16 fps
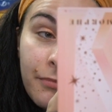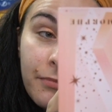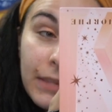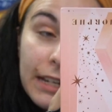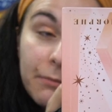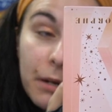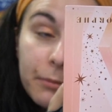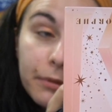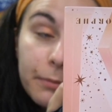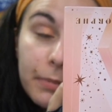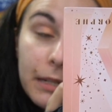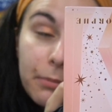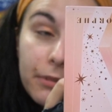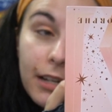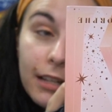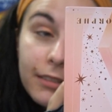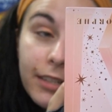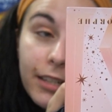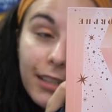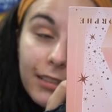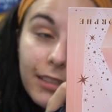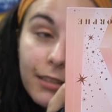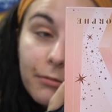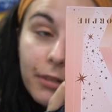I remember people got
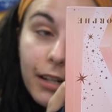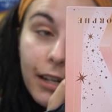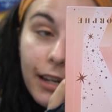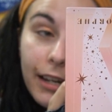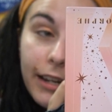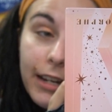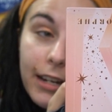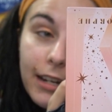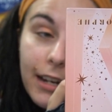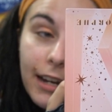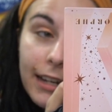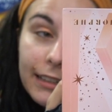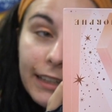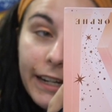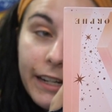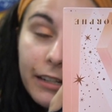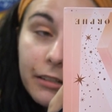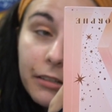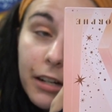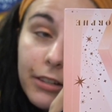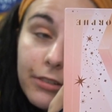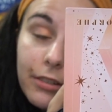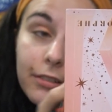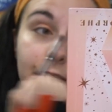tilted when I, I laid
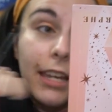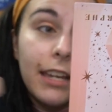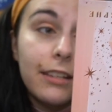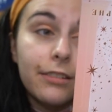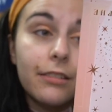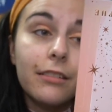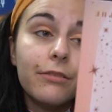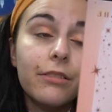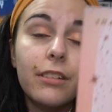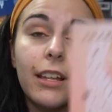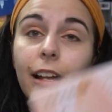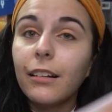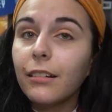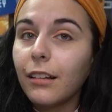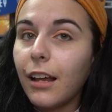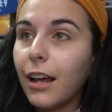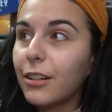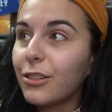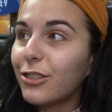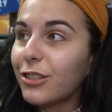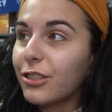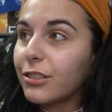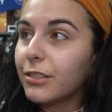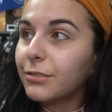across those cases of Stellar last
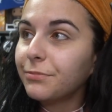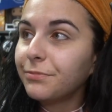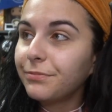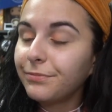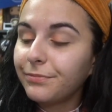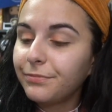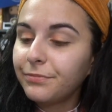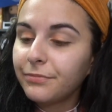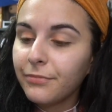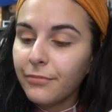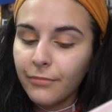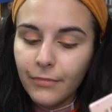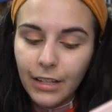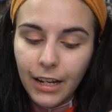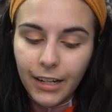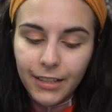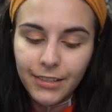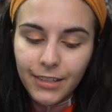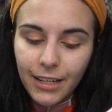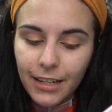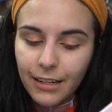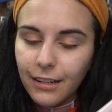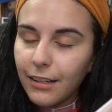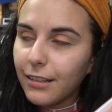year. And it's
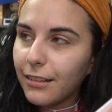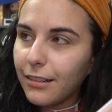like,